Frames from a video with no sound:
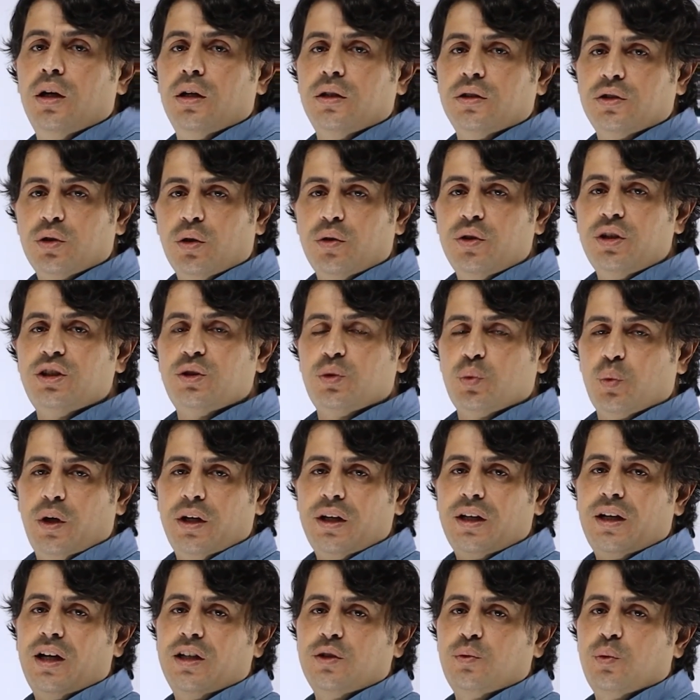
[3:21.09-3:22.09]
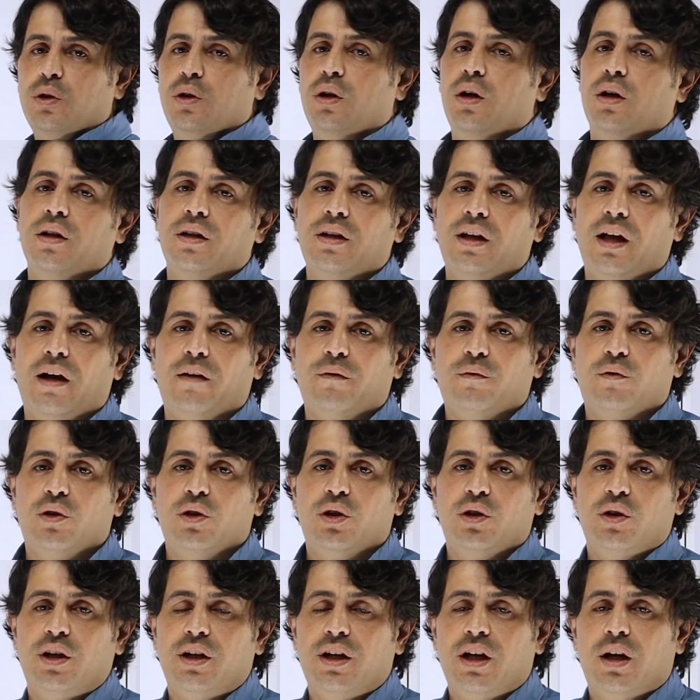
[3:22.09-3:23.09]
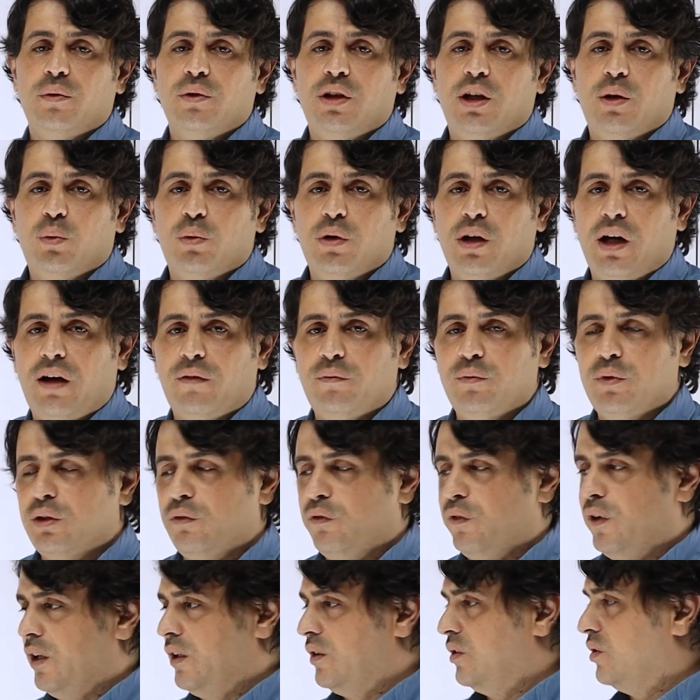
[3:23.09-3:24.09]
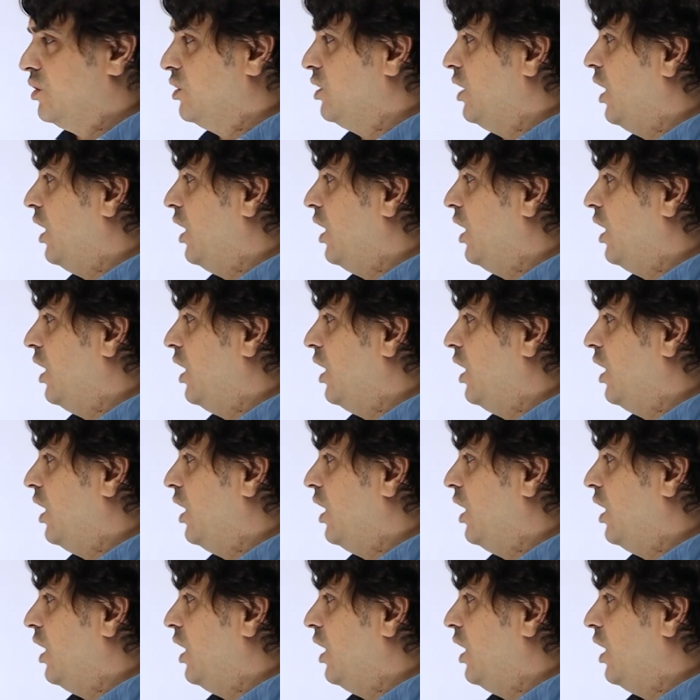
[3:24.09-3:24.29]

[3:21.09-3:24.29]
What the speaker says: So this way, guys, we call it after the noun here, we'll have modifiers.